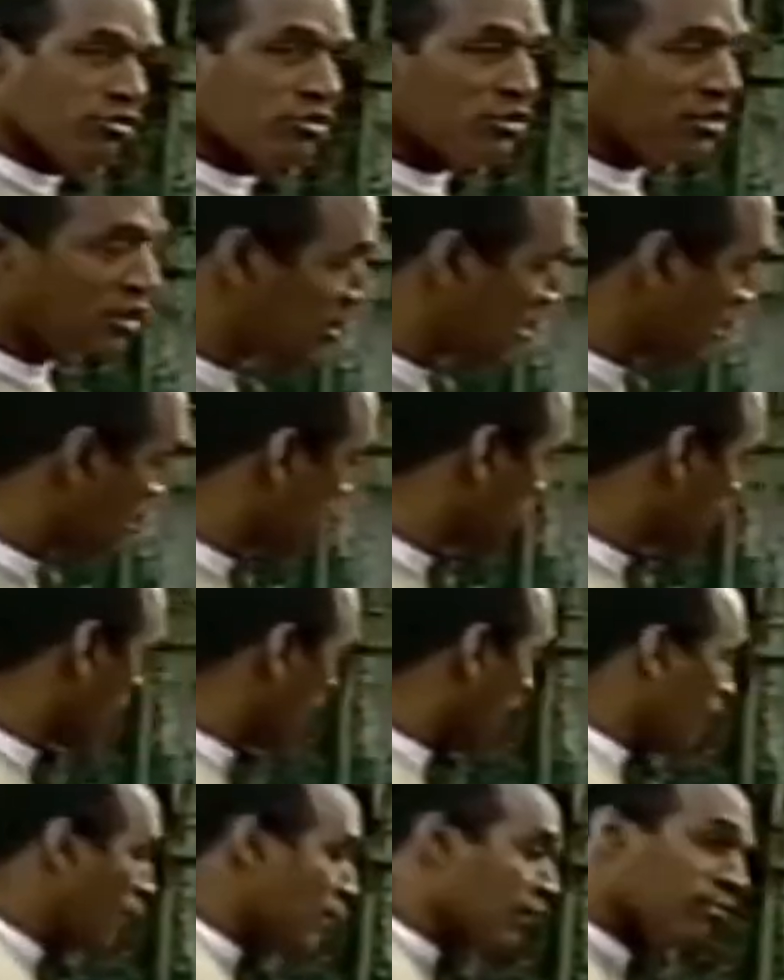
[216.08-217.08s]
interesting things
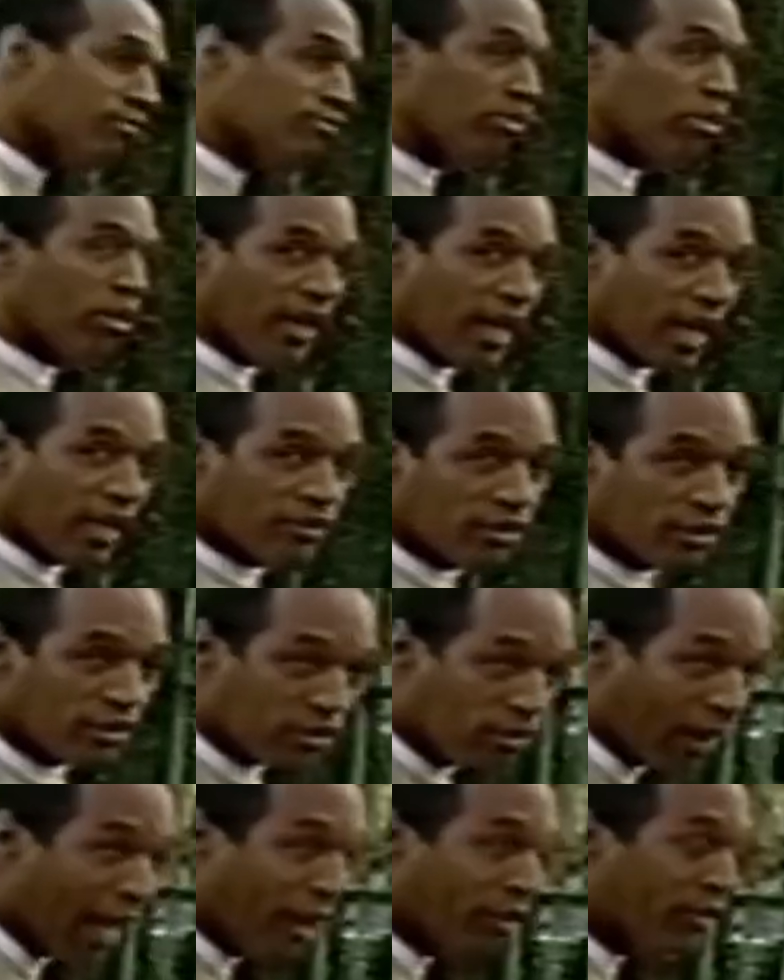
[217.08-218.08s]
that I can point out to
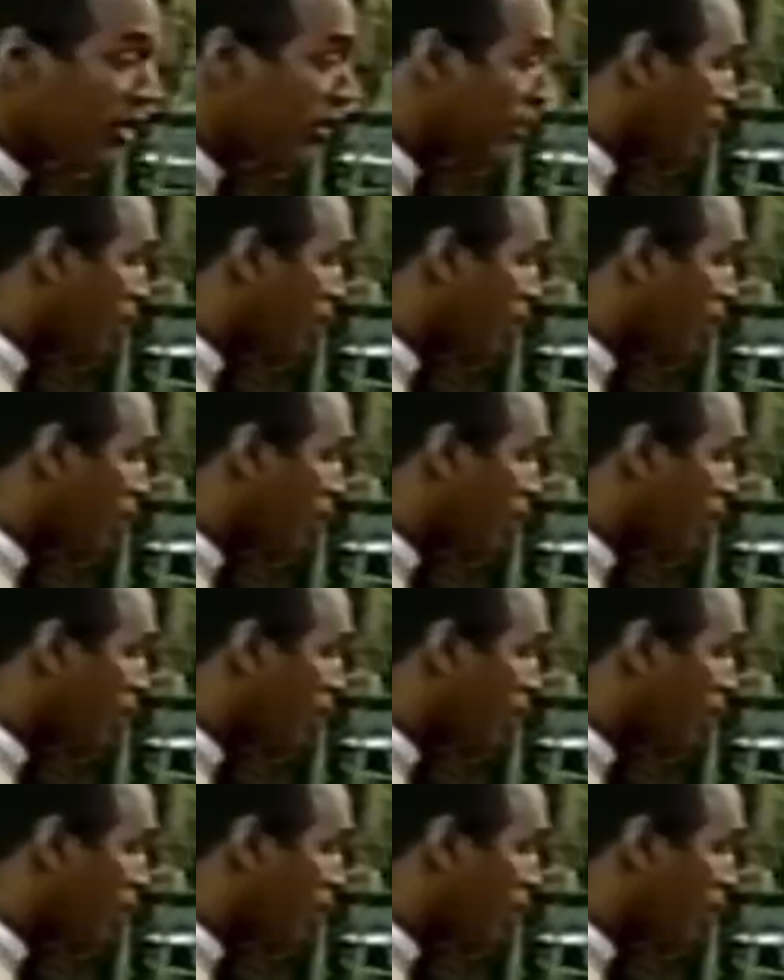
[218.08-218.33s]
you out